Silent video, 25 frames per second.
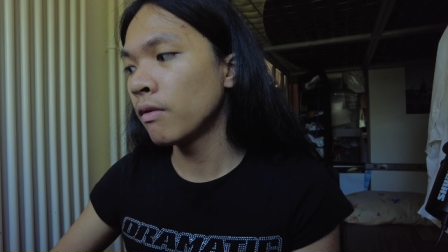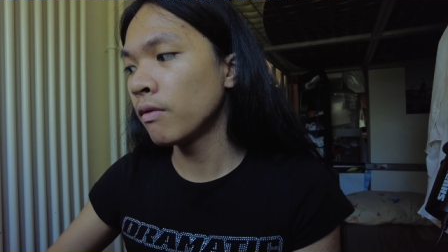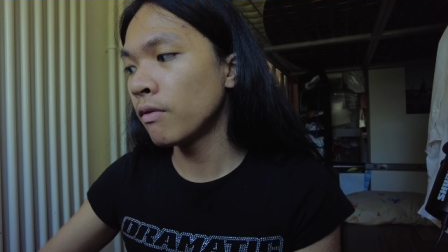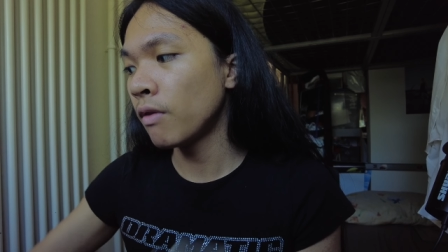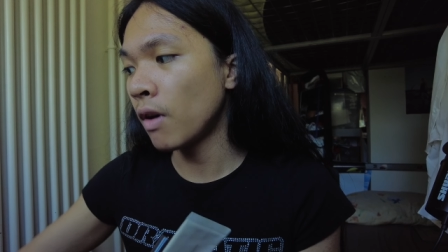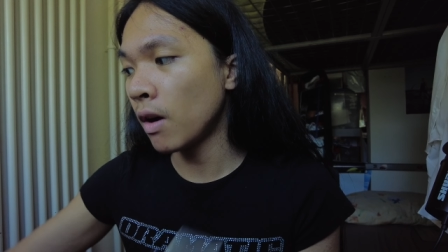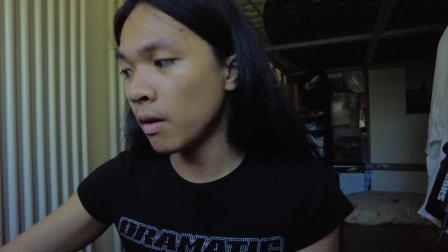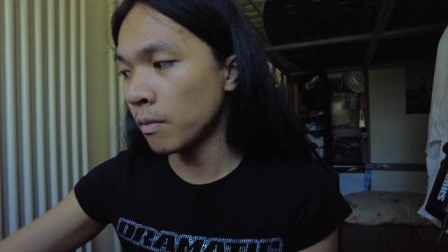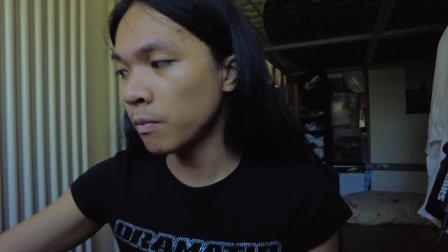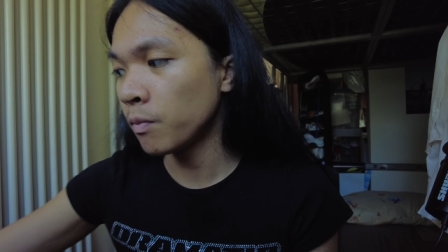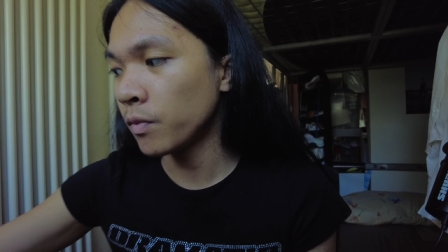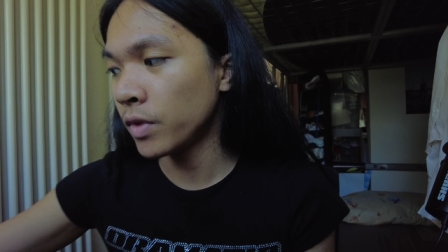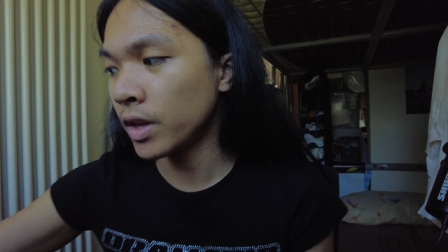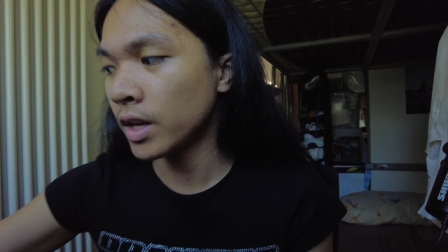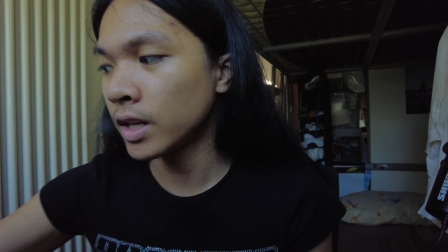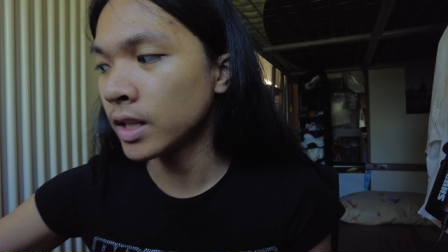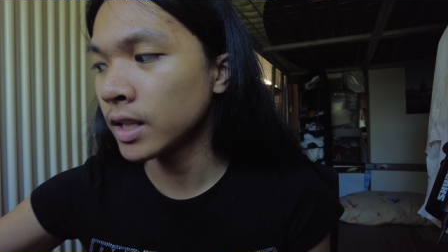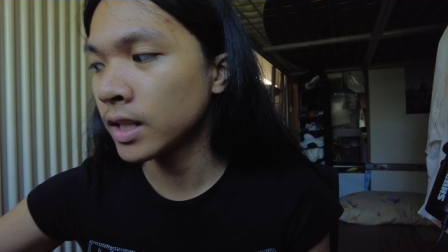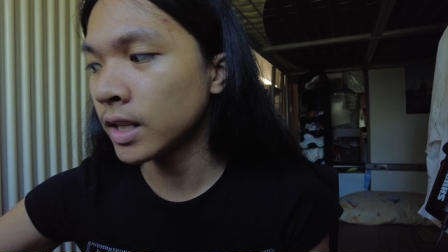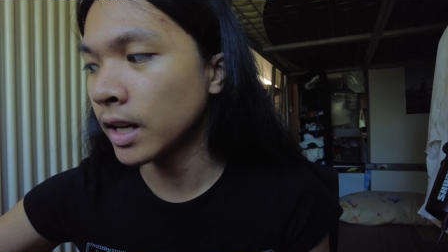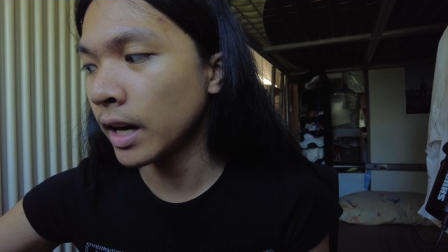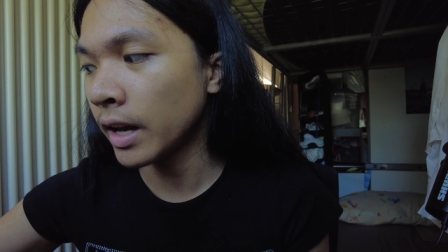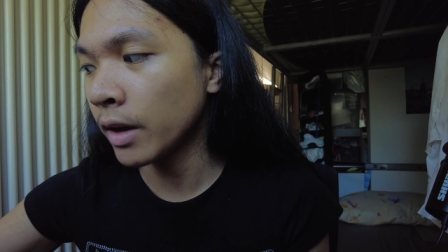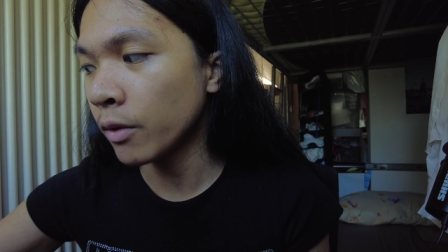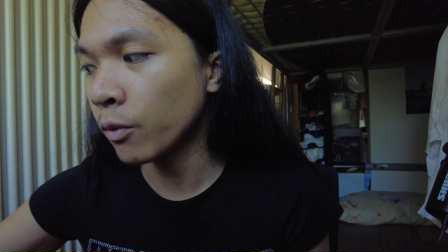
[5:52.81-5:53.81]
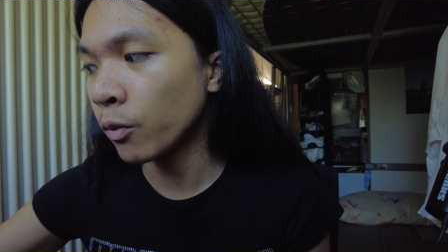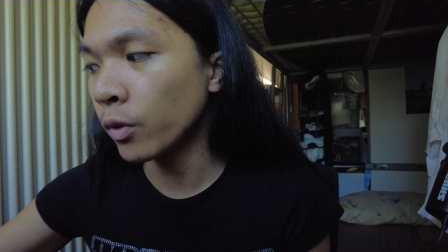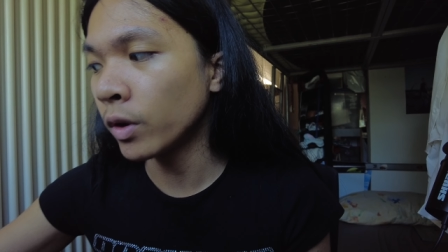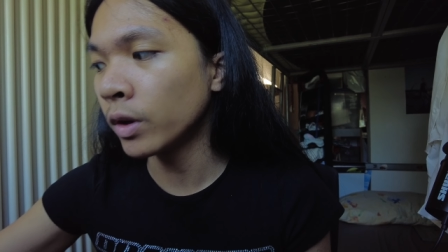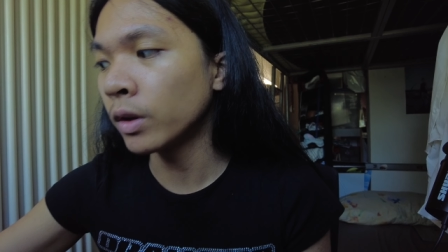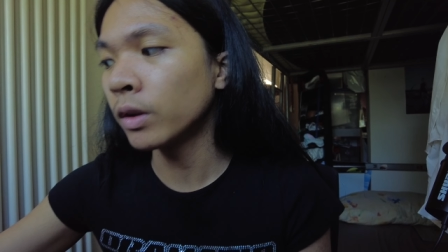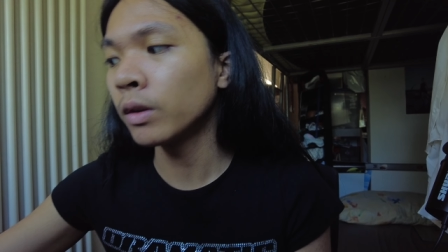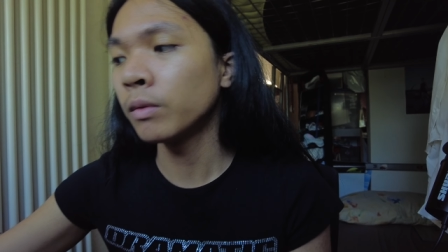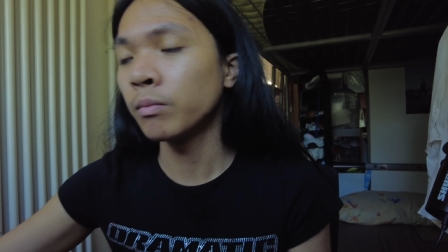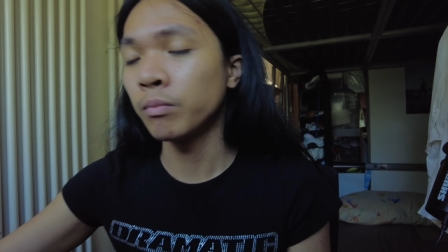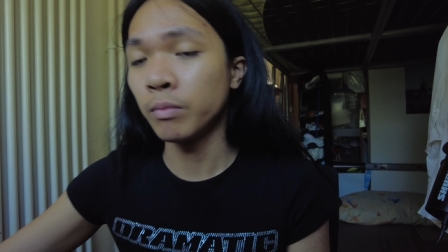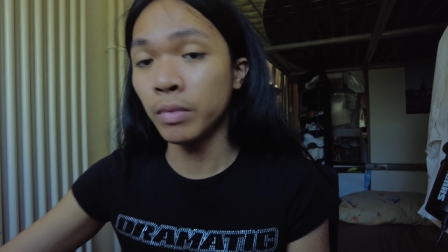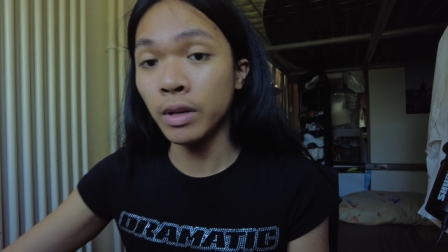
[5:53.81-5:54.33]
from this that I
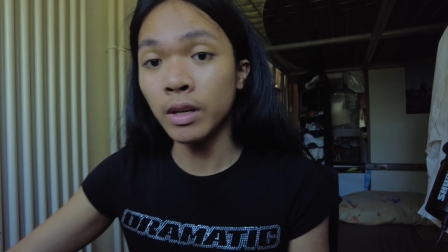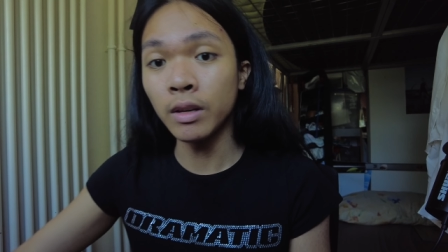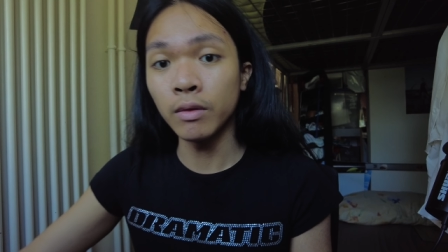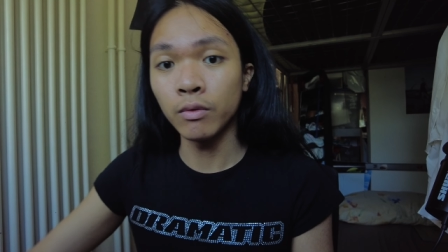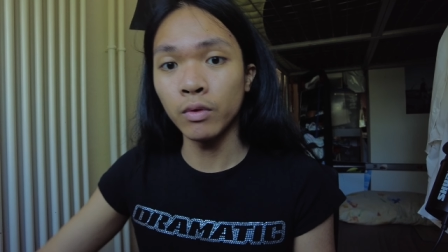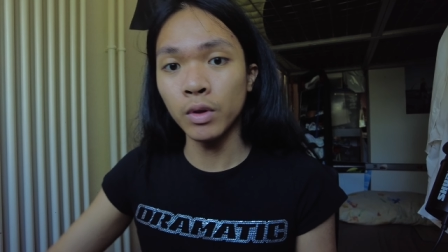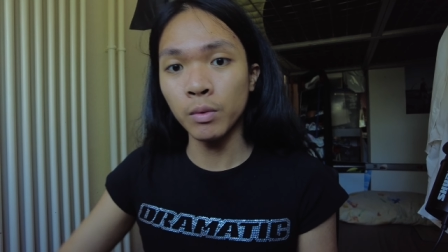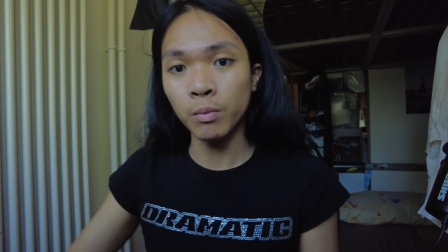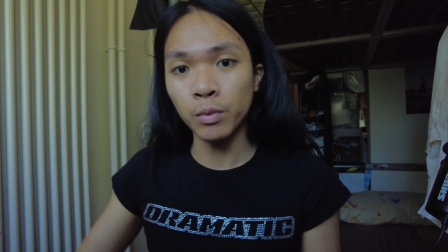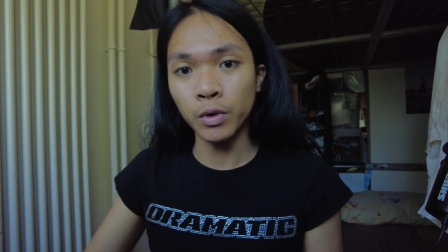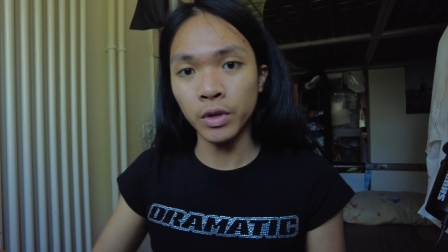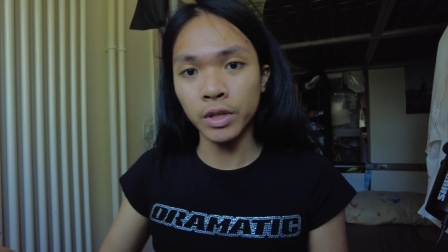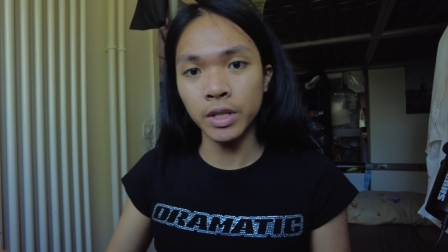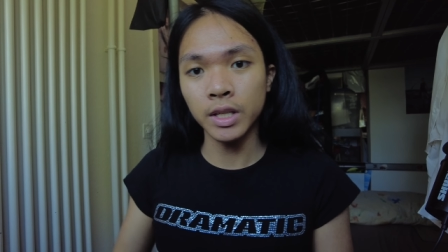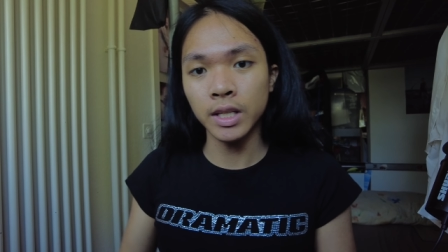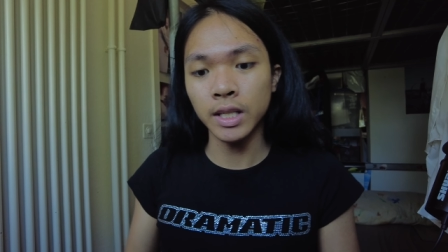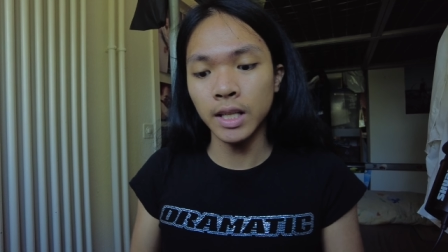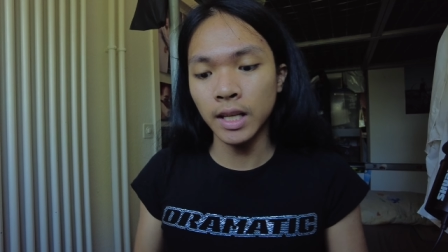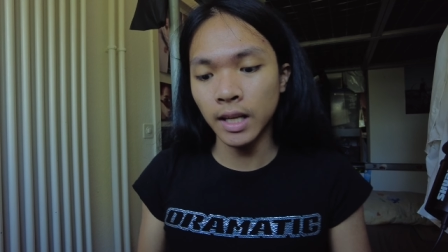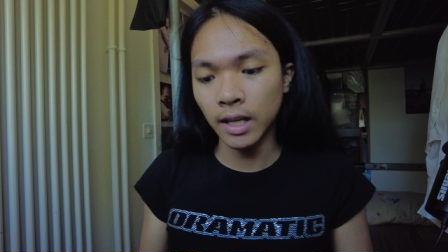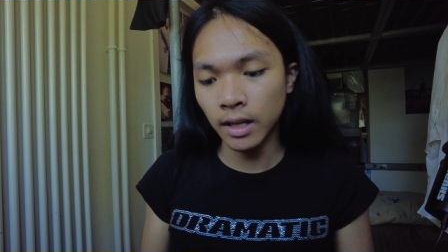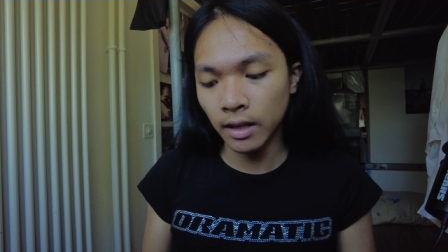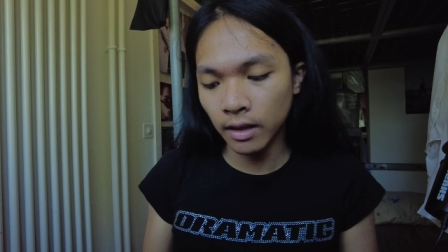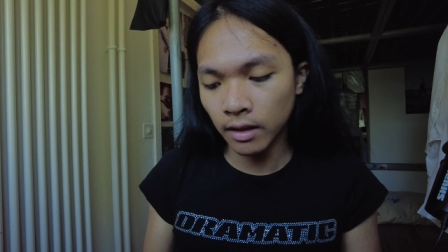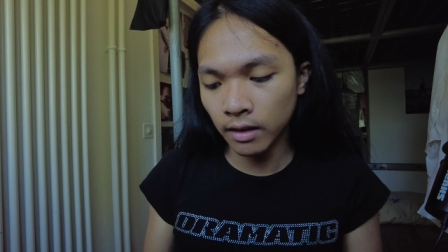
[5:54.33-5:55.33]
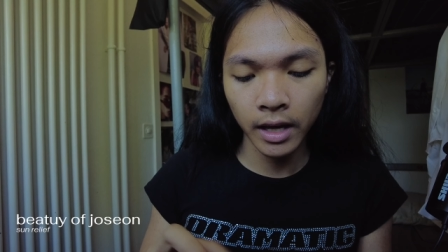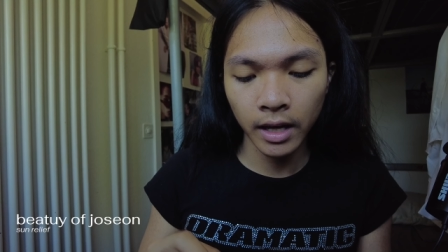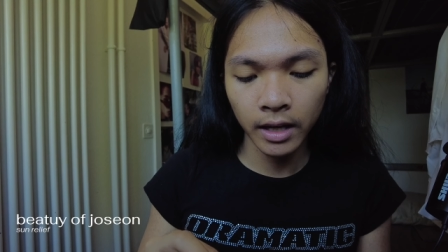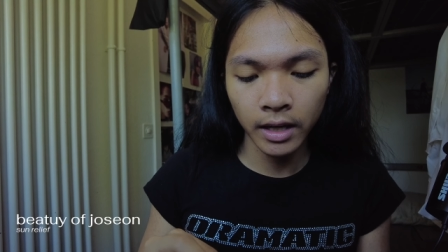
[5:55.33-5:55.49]
will be repurchasing,